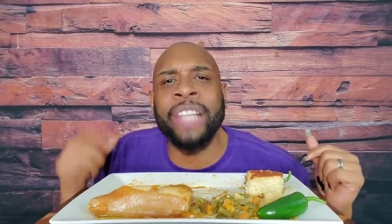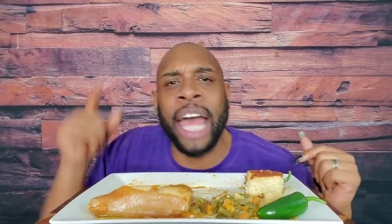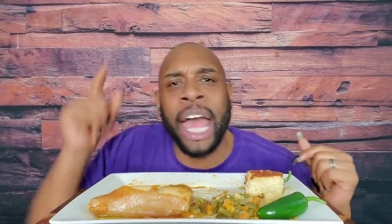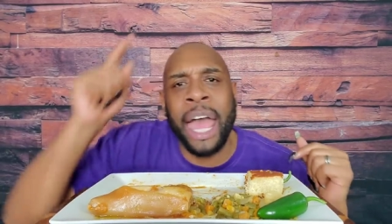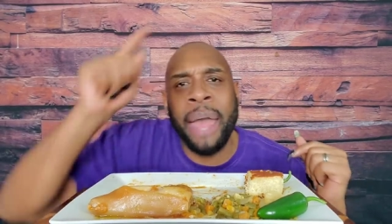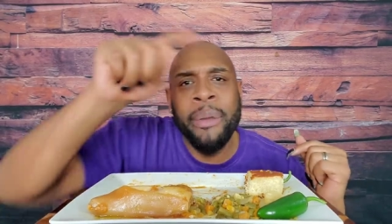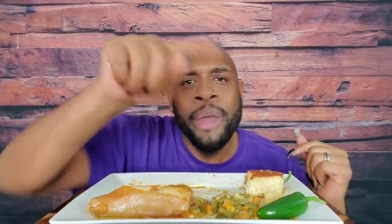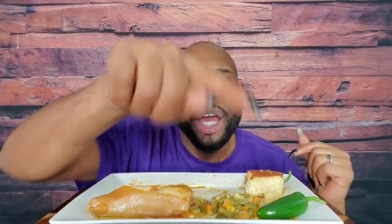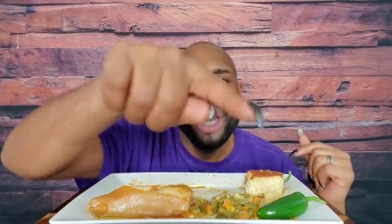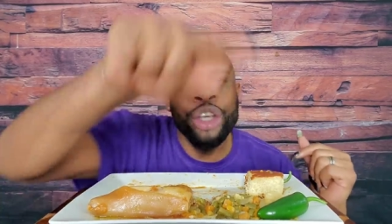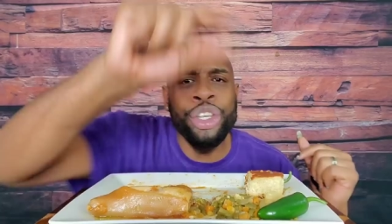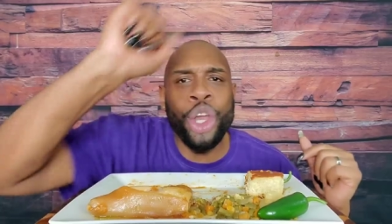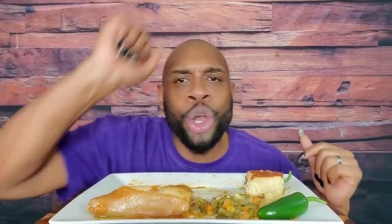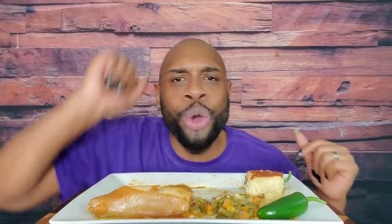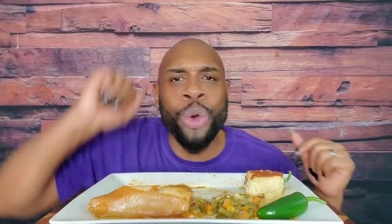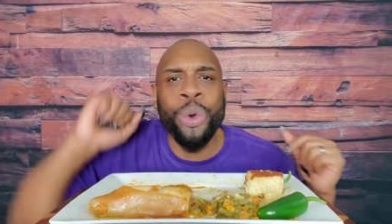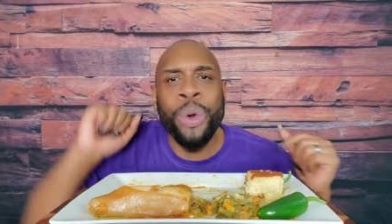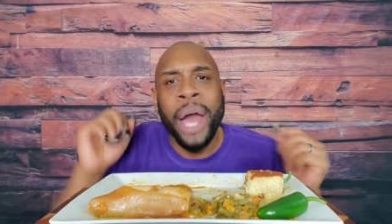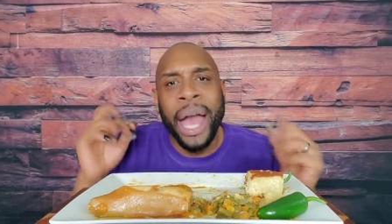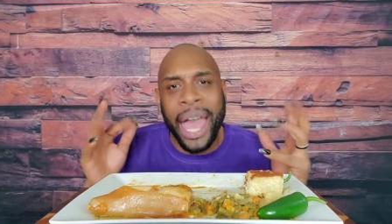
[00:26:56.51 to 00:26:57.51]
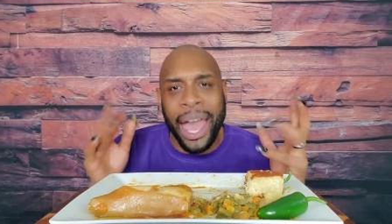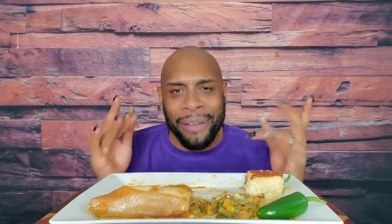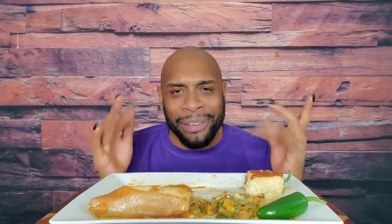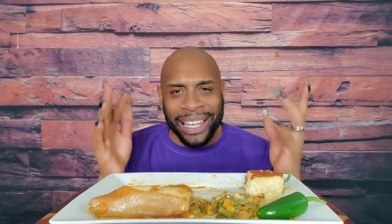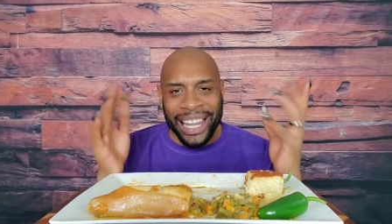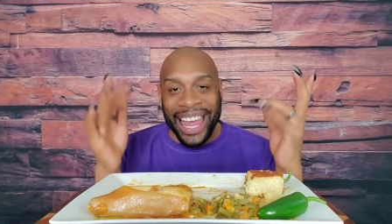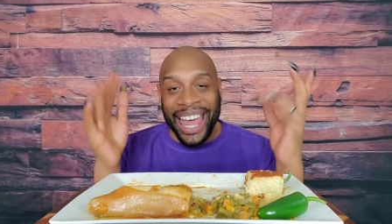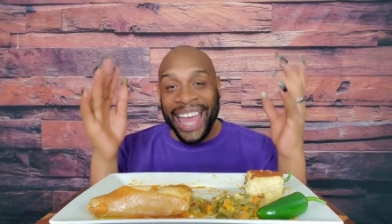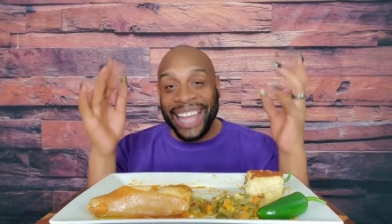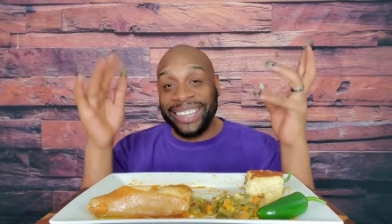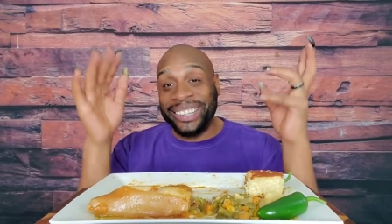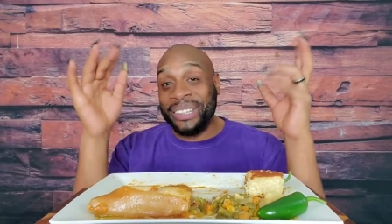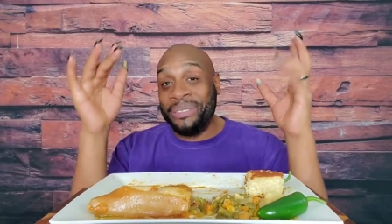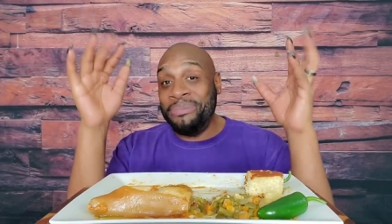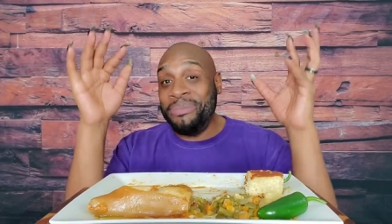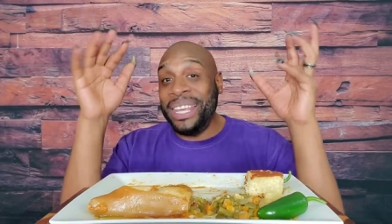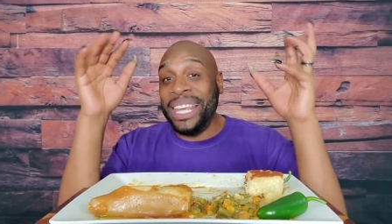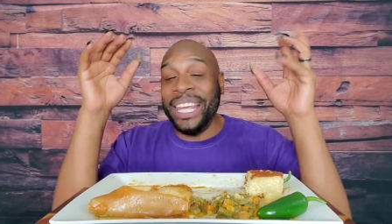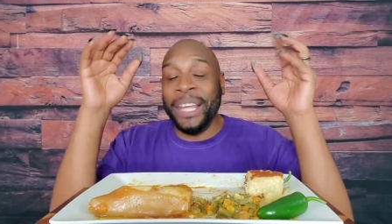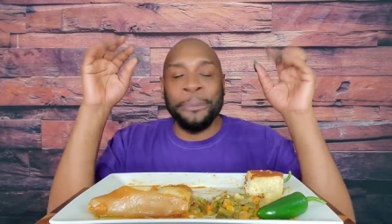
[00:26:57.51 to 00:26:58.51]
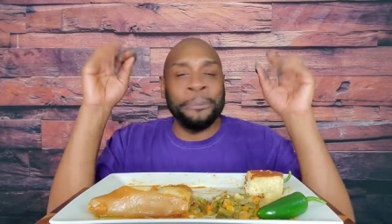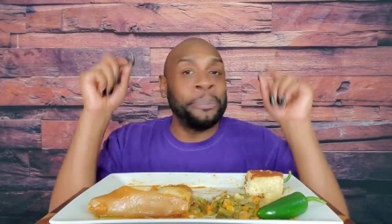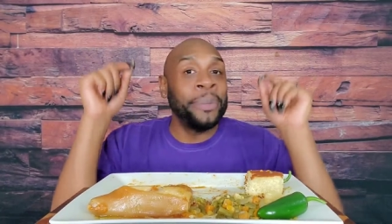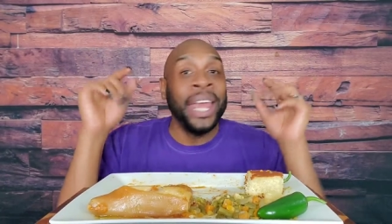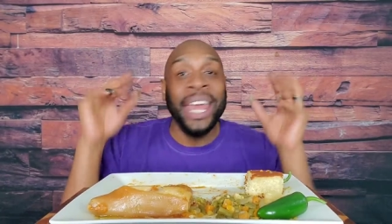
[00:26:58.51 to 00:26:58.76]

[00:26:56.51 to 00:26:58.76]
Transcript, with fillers: time, you have lied to me.